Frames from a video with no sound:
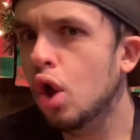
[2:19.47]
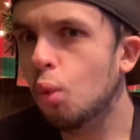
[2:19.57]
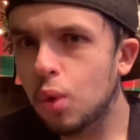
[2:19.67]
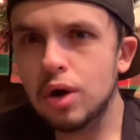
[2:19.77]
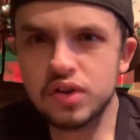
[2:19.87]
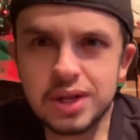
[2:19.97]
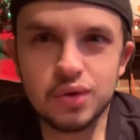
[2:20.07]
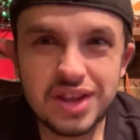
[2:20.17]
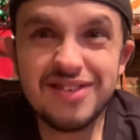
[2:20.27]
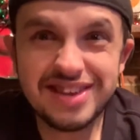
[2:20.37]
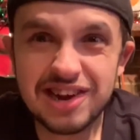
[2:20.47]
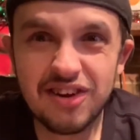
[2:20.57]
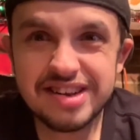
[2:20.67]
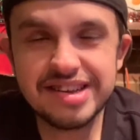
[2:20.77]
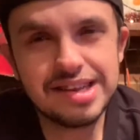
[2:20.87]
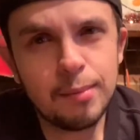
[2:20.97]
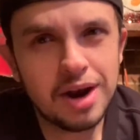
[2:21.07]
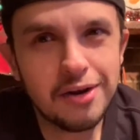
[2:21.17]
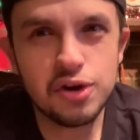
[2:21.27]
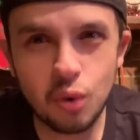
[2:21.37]
will still sell cigarettes to someone
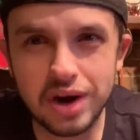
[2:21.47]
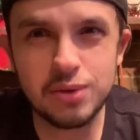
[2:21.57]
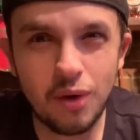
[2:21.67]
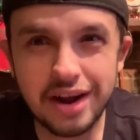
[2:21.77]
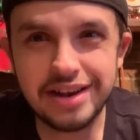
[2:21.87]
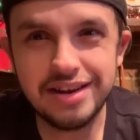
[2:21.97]
under 21.